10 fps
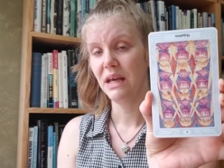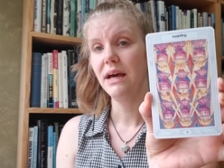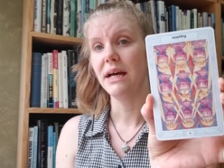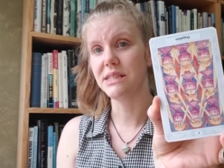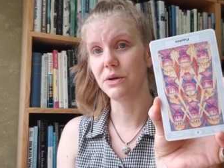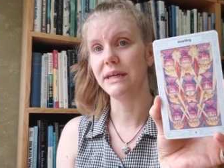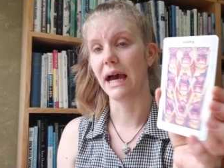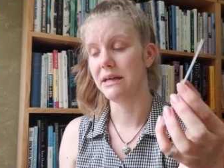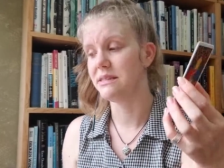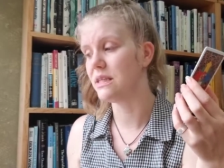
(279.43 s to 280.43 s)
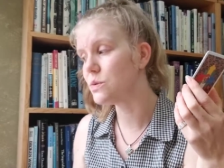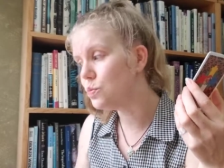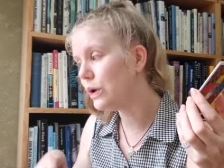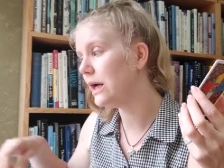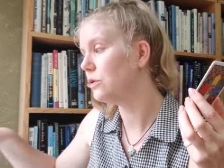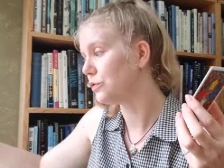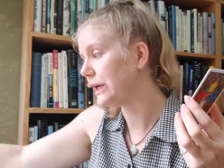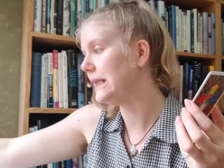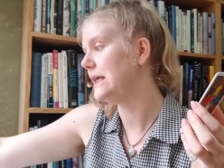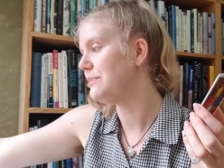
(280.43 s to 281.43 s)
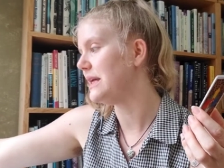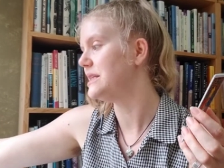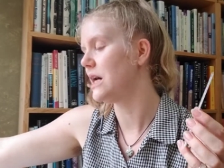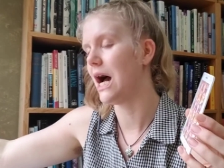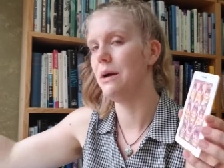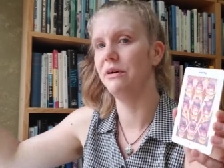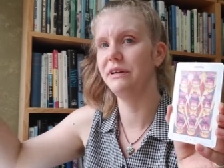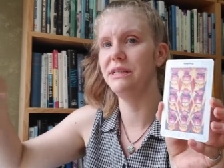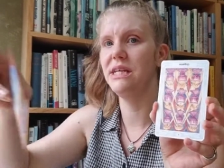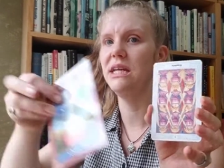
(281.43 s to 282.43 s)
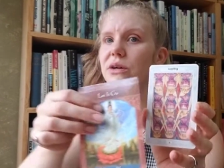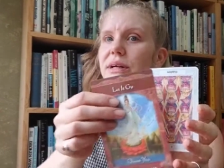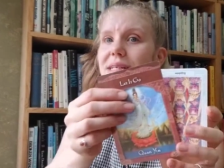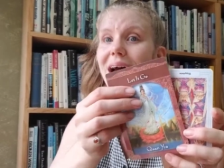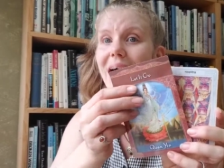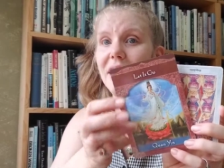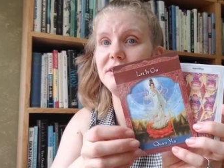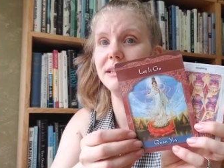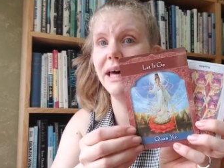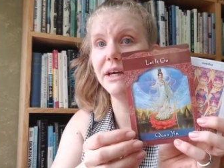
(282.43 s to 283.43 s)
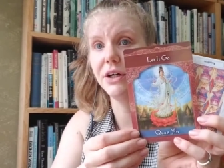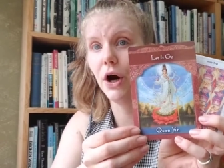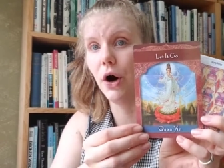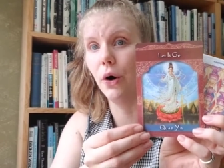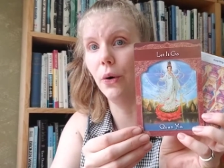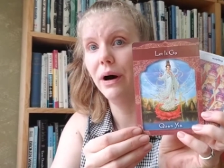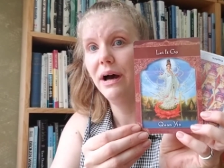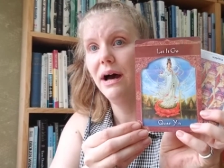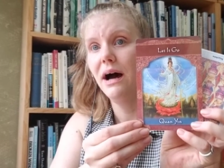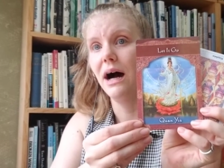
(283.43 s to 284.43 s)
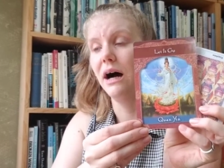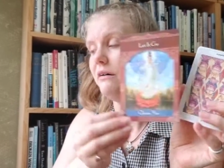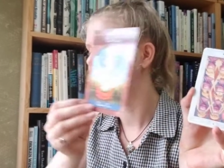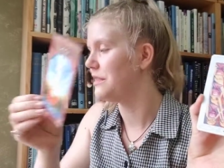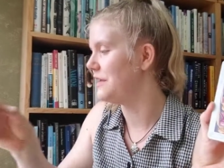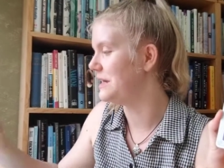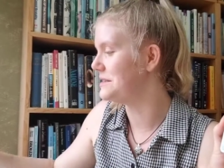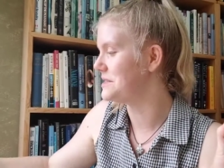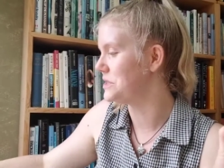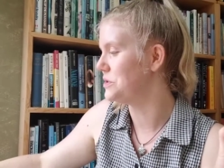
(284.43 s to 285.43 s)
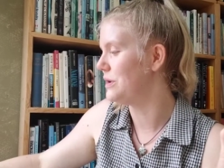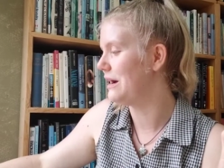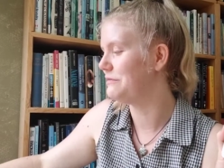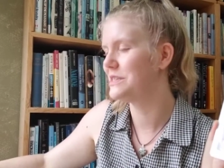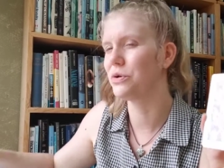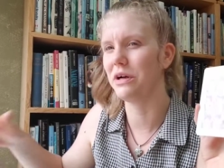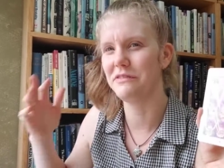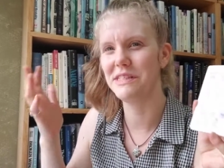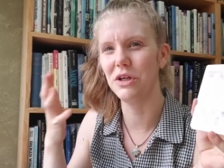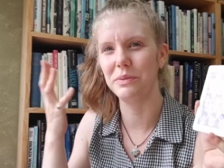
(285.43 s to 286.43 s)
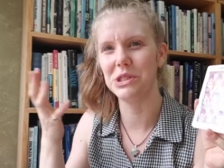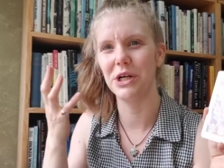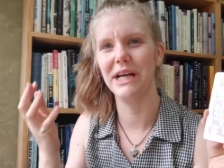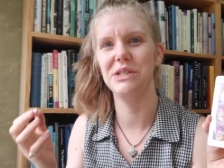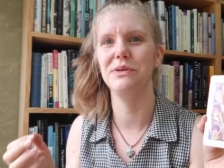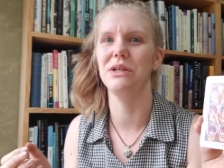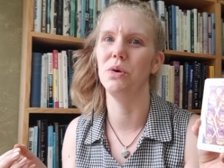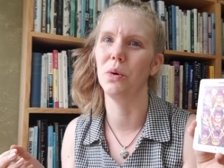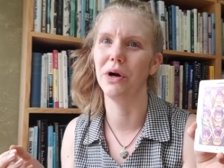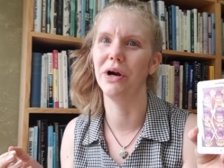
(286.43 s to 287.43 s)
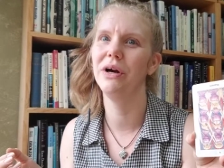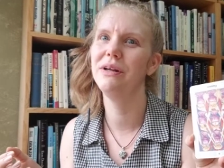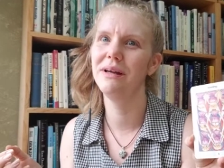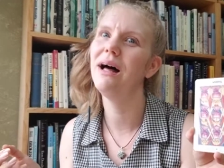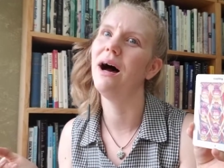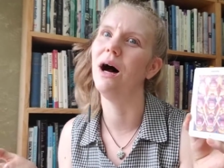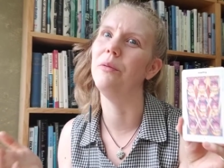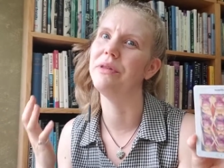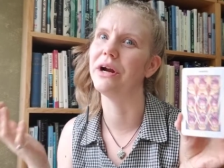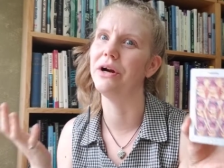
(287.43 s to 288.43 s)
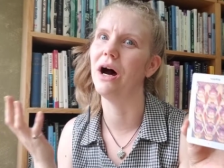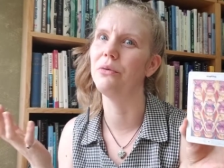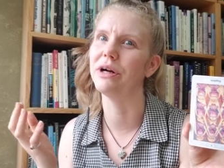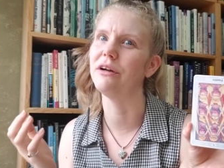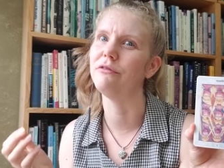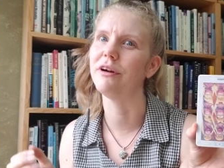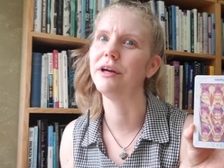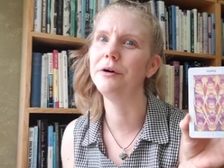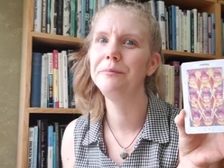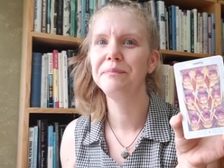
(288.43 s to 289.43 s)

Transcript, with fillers: And so, yes, this will really be a time of continuing to have to let go of the things you have sort of still been trying to ignore um, that are not working for you.